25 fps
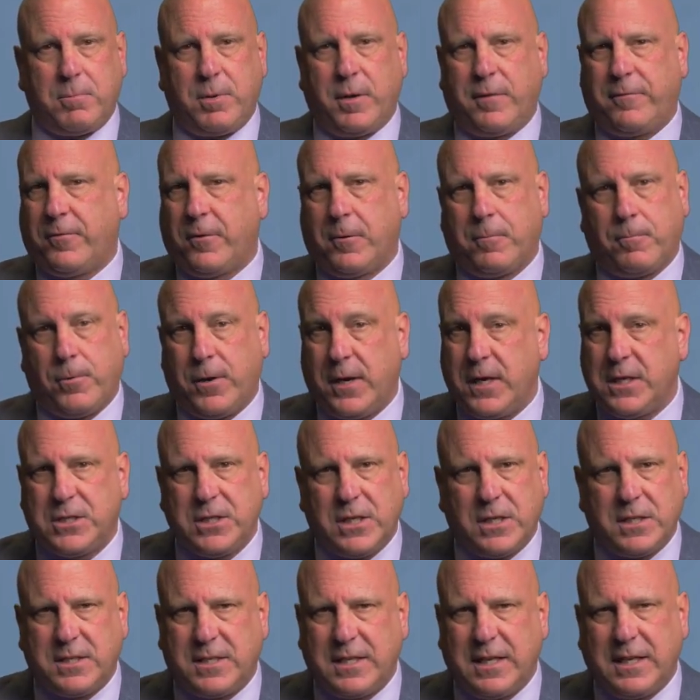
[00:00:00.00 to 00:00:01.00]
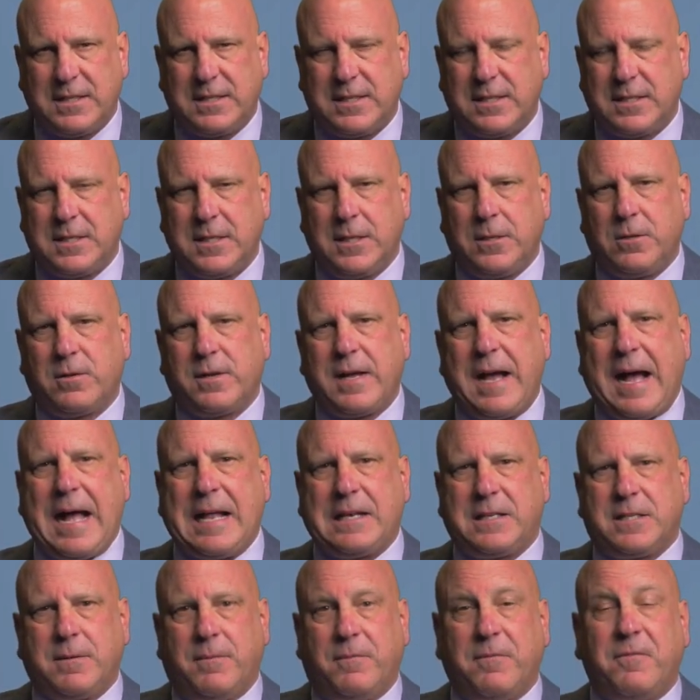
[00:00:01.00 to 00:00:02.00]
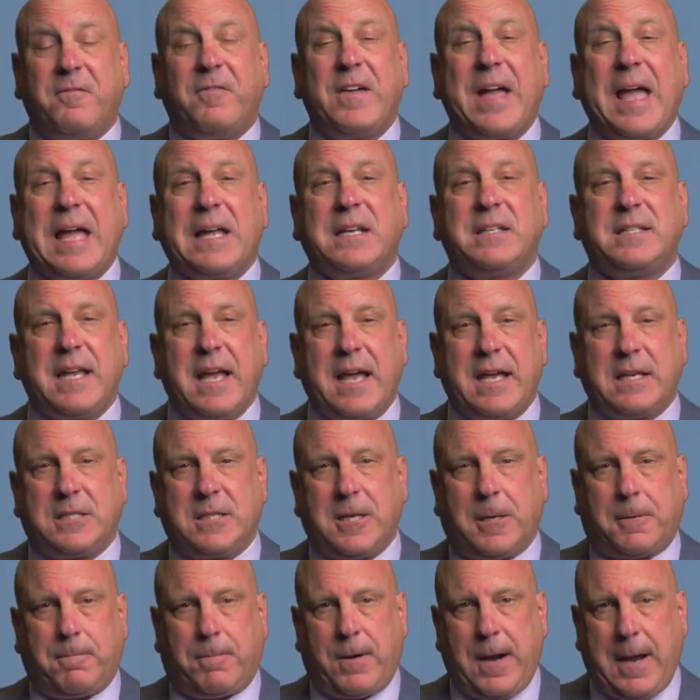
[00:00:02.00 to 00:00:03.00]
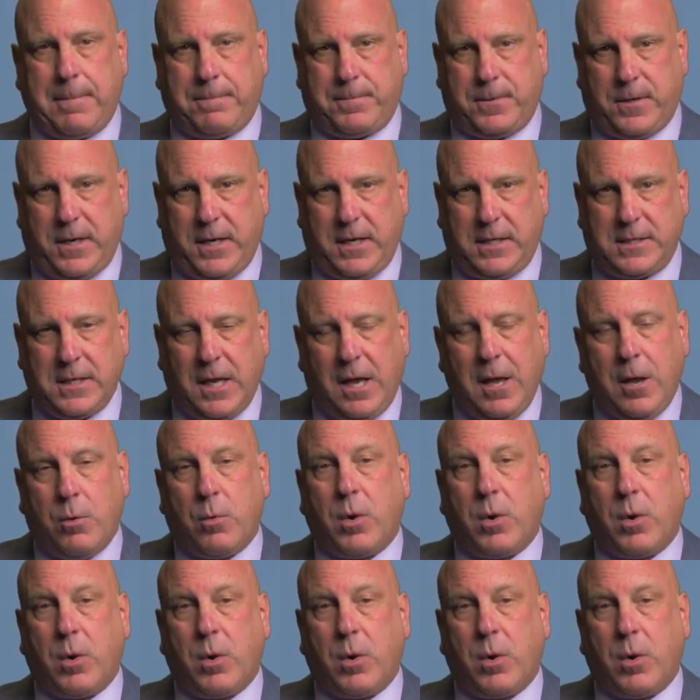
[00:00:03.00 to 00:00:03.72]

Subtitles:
But for bridges, it's still got some fantastic properties